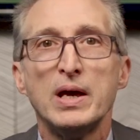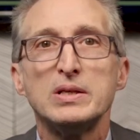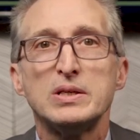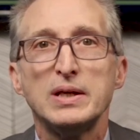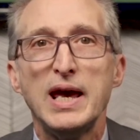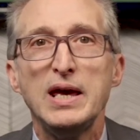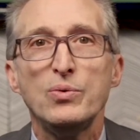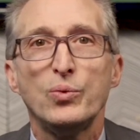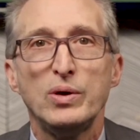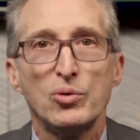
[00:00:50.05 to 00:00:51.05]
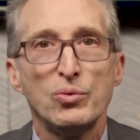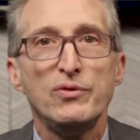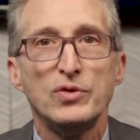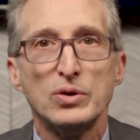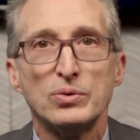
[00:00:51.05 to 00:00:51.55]
Today, we will
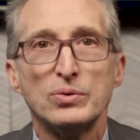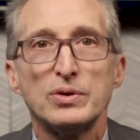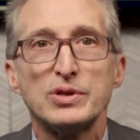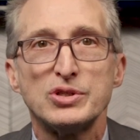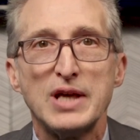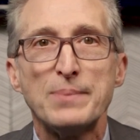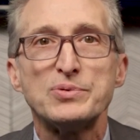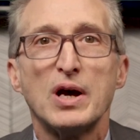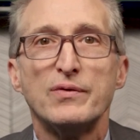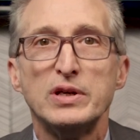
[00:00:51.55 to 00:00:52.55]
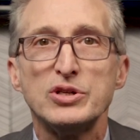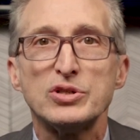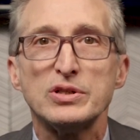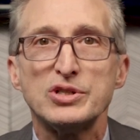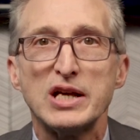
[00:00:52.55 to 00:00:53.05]
review the steps of
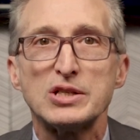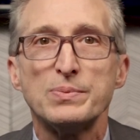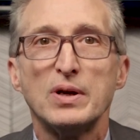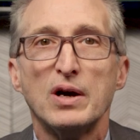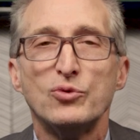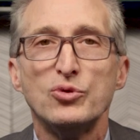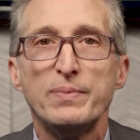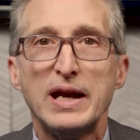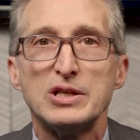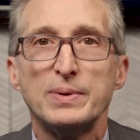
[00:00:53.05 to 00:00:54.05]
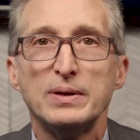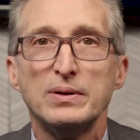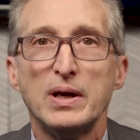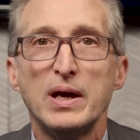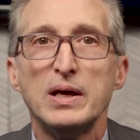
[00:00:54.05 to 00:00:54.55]
initial assessment of wound management,
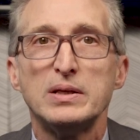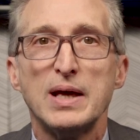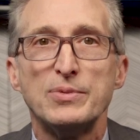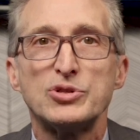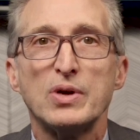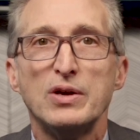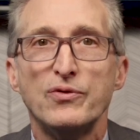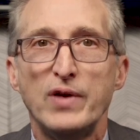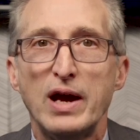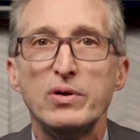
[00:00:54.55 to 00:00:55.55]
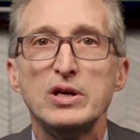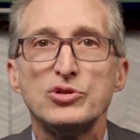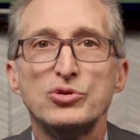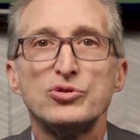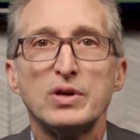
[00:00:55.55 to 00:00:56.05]
demonstrate various
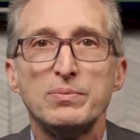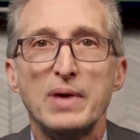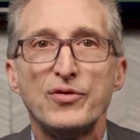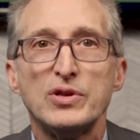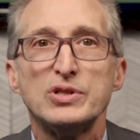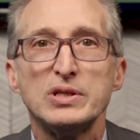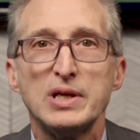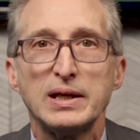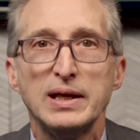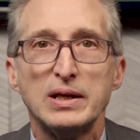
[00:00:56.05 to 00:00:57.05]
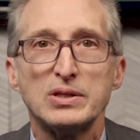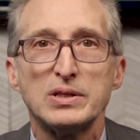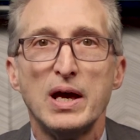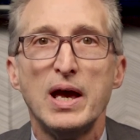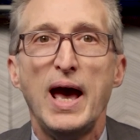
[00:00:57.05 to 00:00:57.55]
suturing methods and techniques,
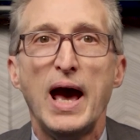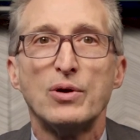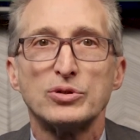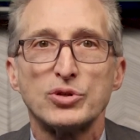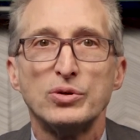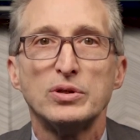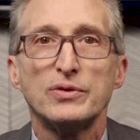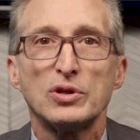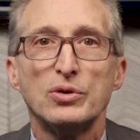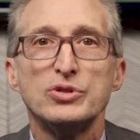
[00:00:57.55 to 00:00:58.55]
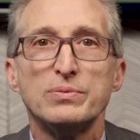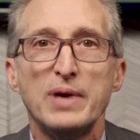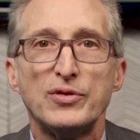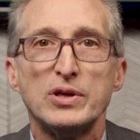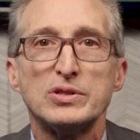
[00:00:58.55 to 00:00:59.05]
and alternative closure
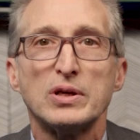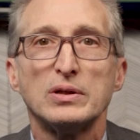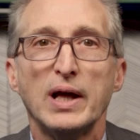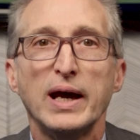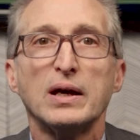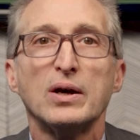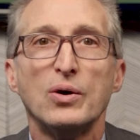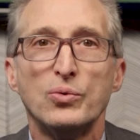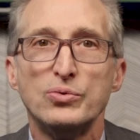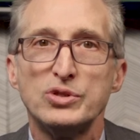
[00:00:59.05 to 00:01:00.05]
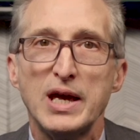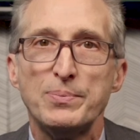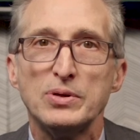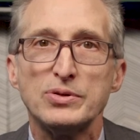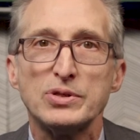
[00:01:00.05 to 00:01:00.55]
methods like wound
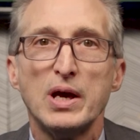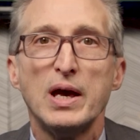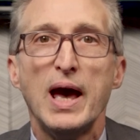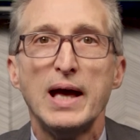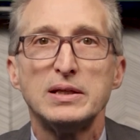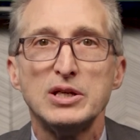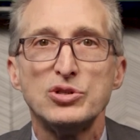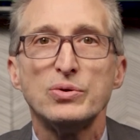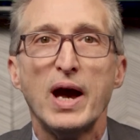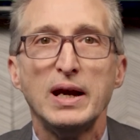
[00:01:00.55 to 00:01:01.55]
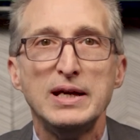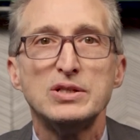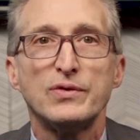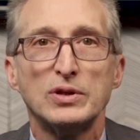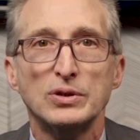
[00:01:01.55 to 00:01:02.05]
staples and tissue
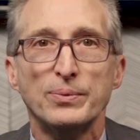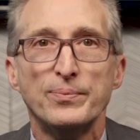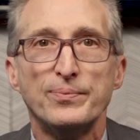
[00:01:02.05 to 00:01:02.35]
adhesive glue.